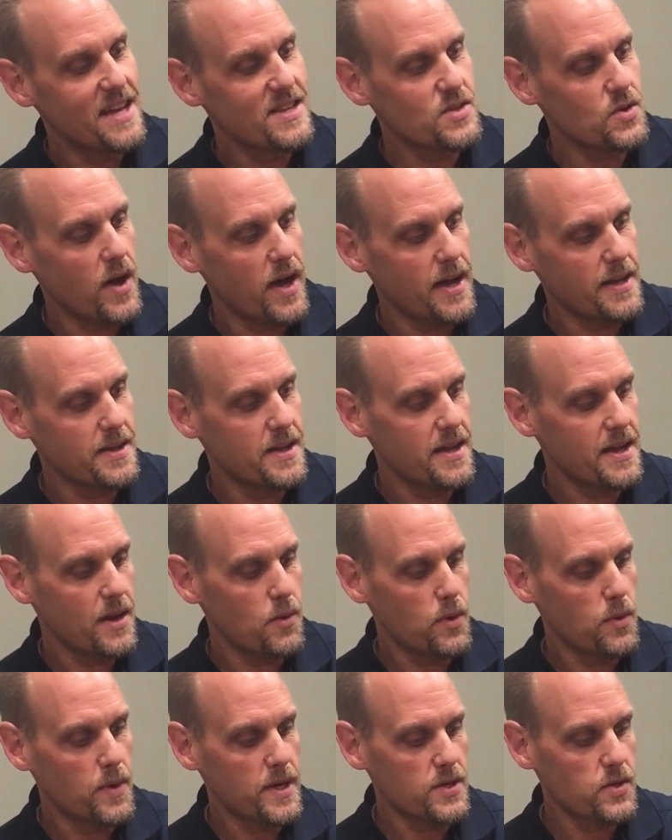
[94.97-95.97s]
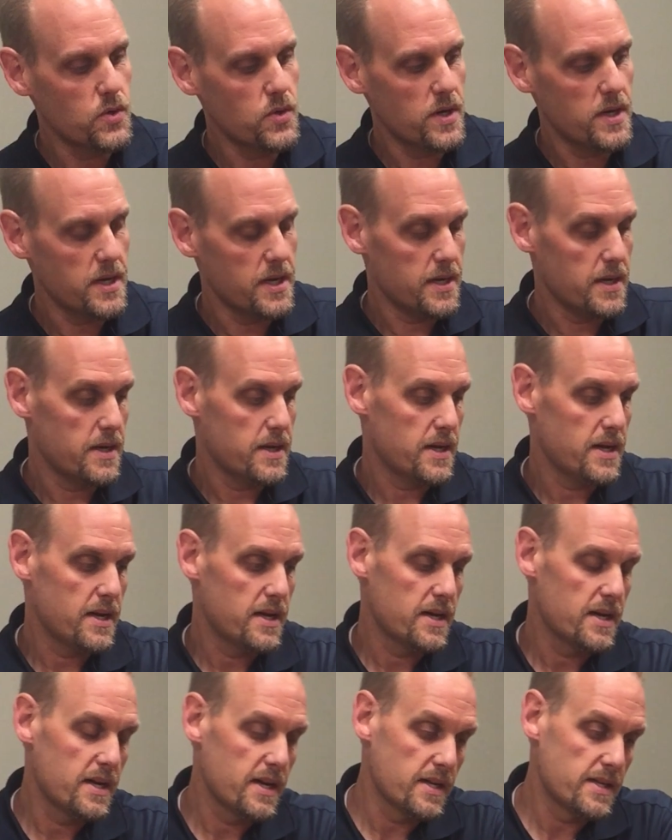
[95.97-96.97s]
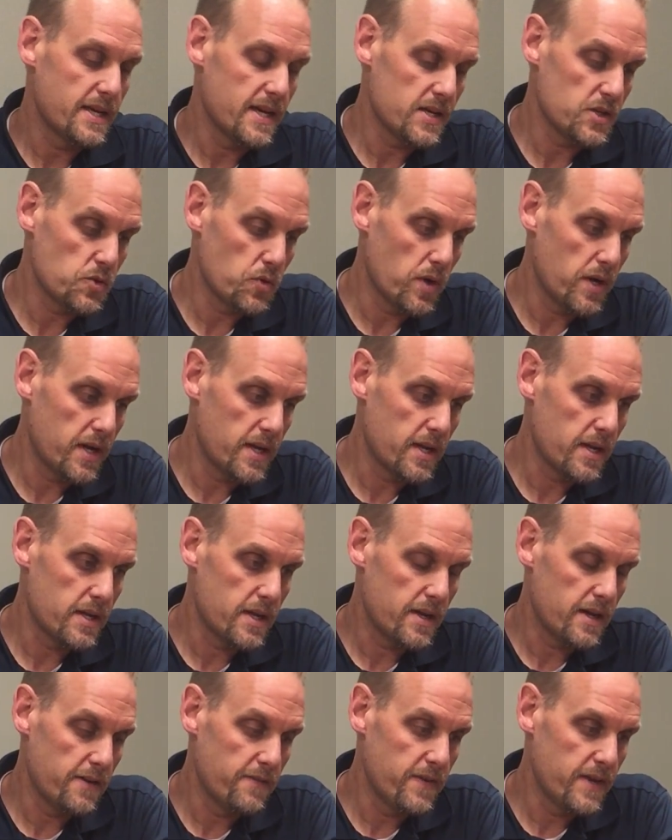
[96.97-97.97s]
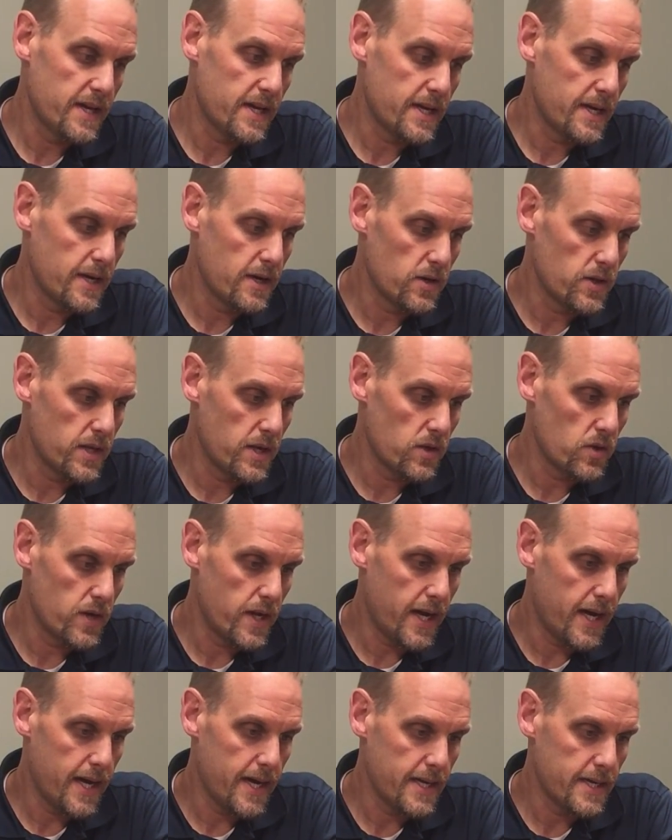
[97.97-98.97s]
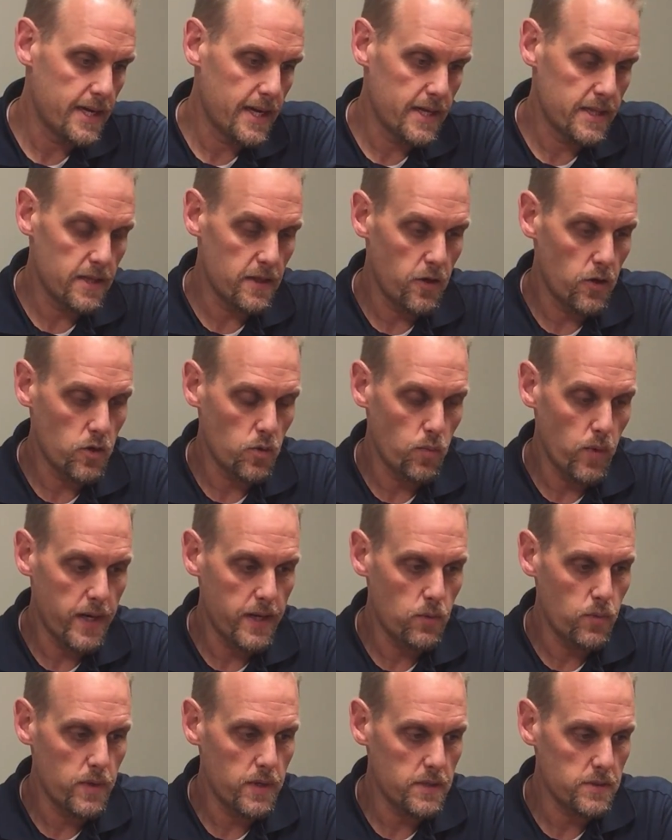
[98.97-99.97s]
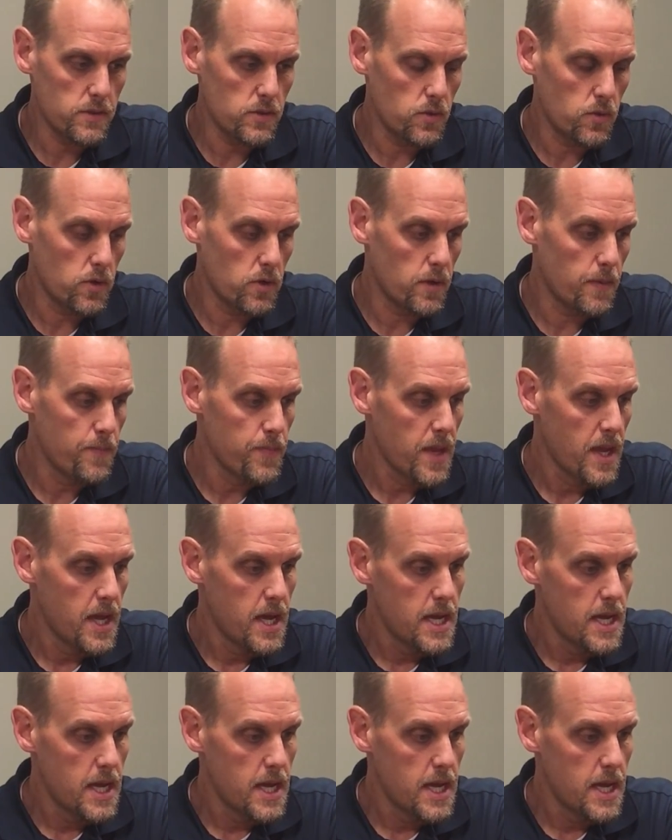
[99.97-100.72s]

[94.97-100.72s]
So we went to a test run event here the other night at the local running well store,